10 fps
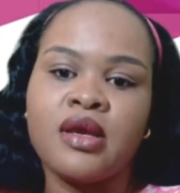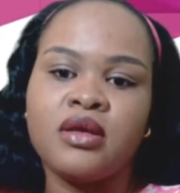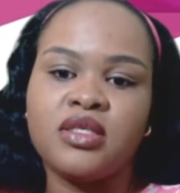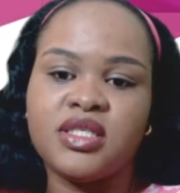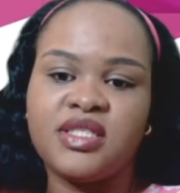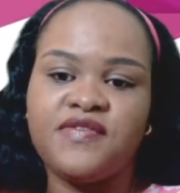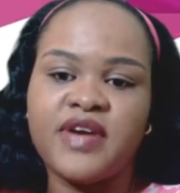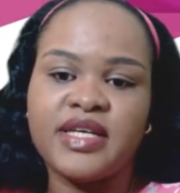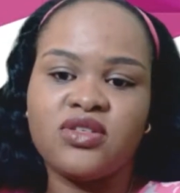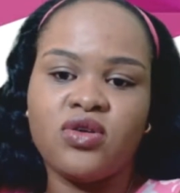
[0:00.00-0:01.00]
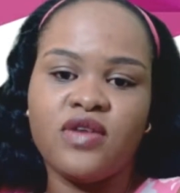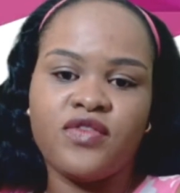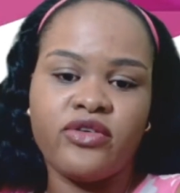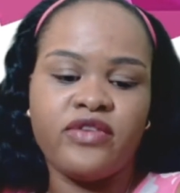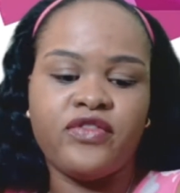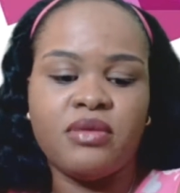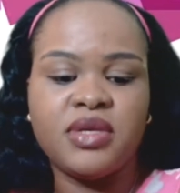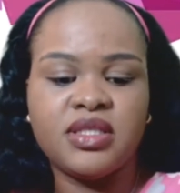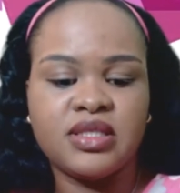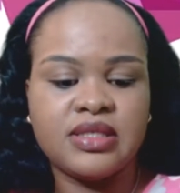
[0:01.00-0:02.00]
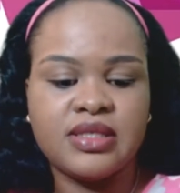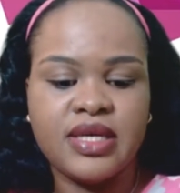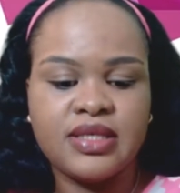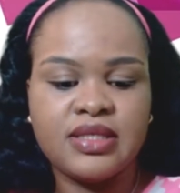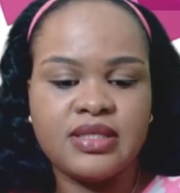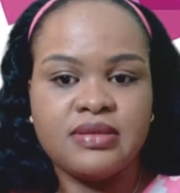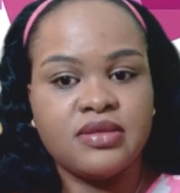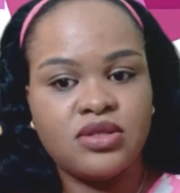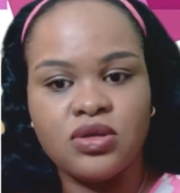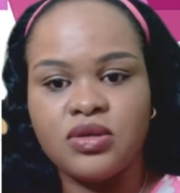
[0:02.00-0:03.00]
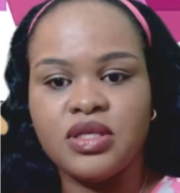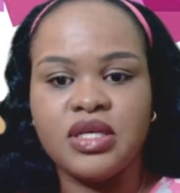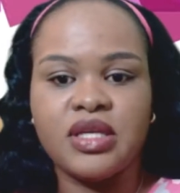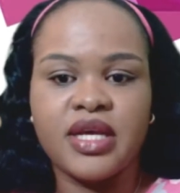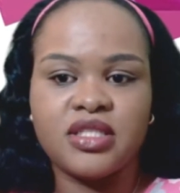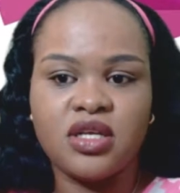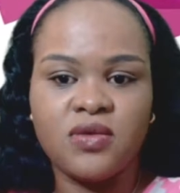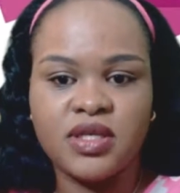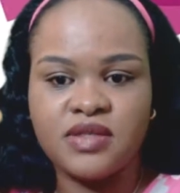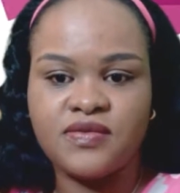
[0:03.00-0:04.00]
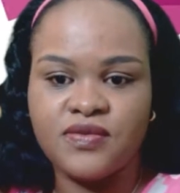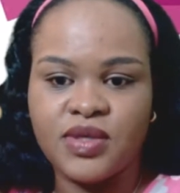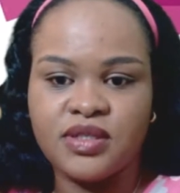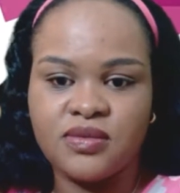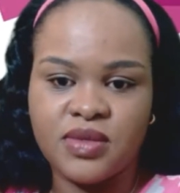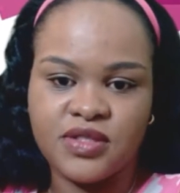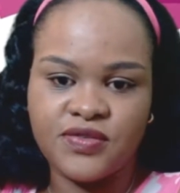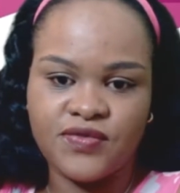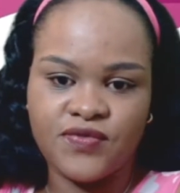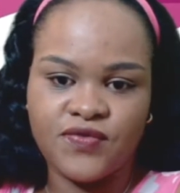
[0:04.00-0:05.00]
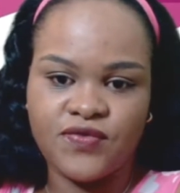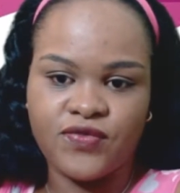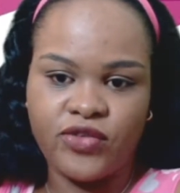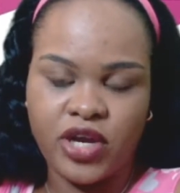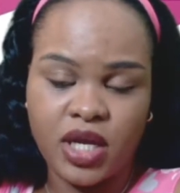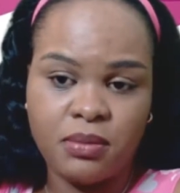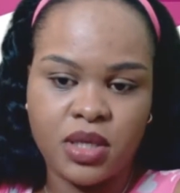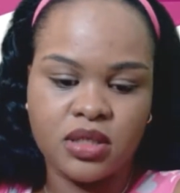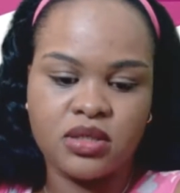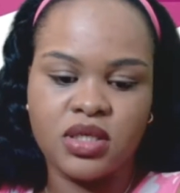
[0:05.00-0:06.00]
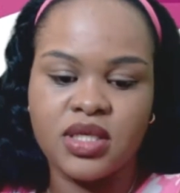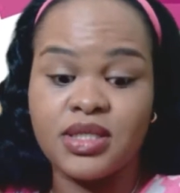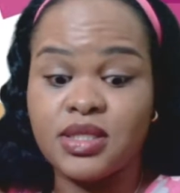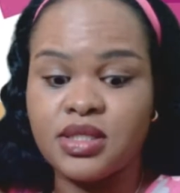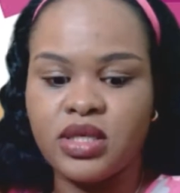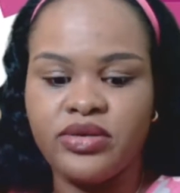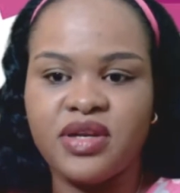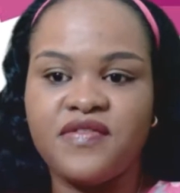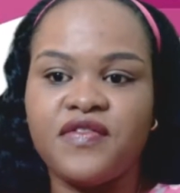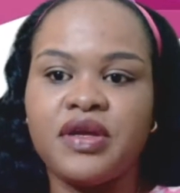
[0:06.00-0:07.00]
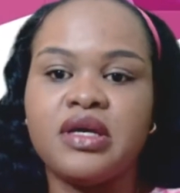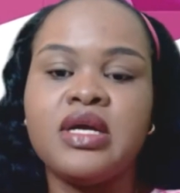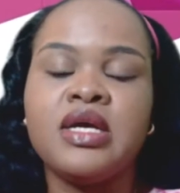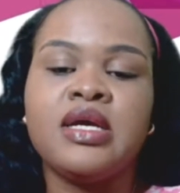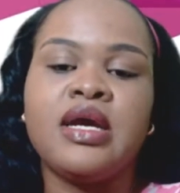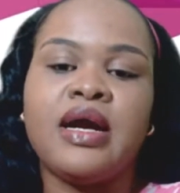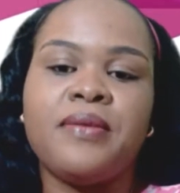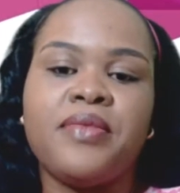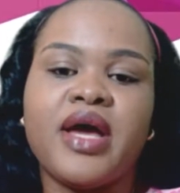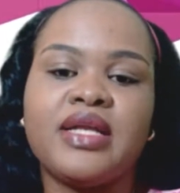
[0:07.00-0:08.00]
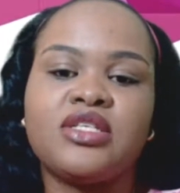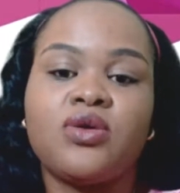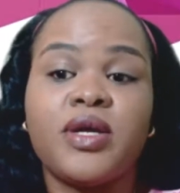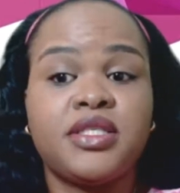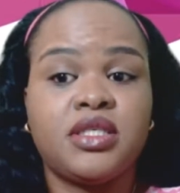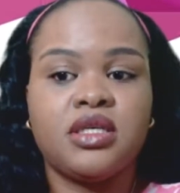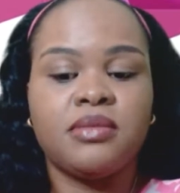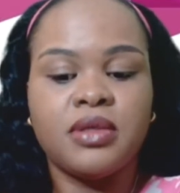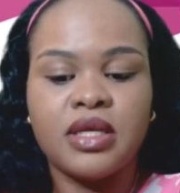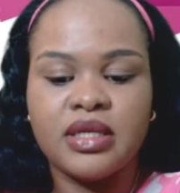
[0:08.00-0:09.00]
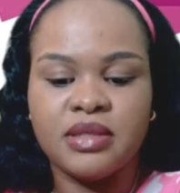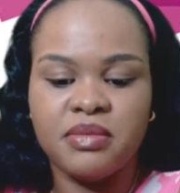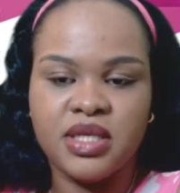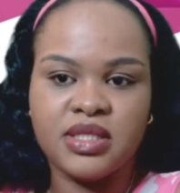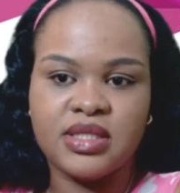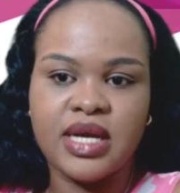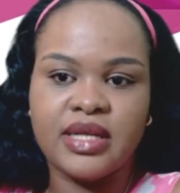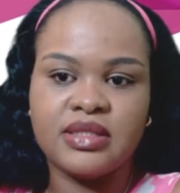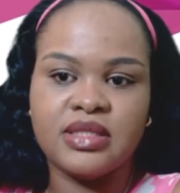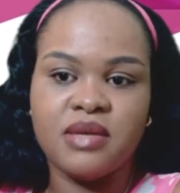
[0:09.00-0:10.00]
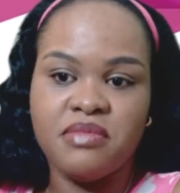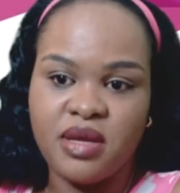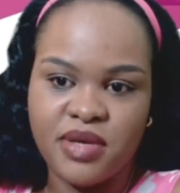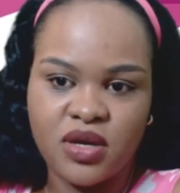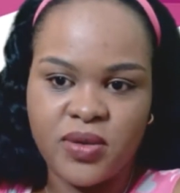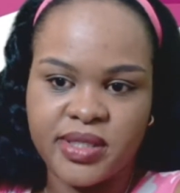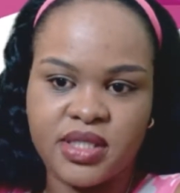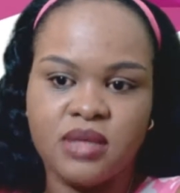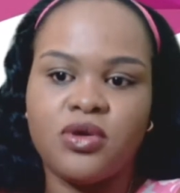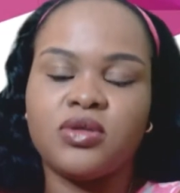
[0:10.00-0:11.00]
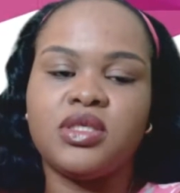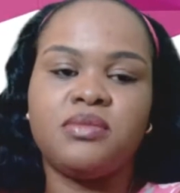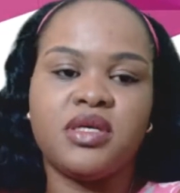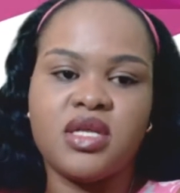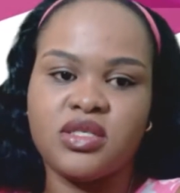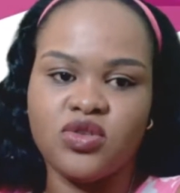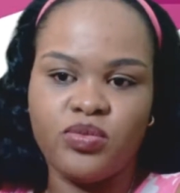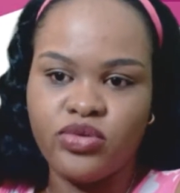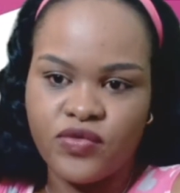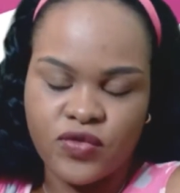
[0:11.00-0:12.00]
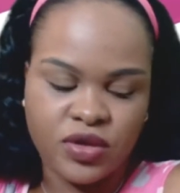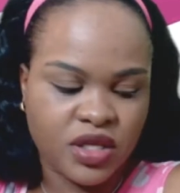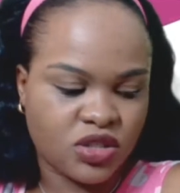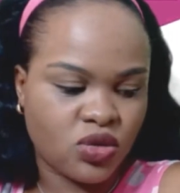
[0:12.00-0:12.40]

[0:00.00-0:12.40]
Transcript: Justifies call for reform, Linton says. So the election was free, but not necessarily fair. That is questionable, and it means that there may be a question about it, but there's no proof or there's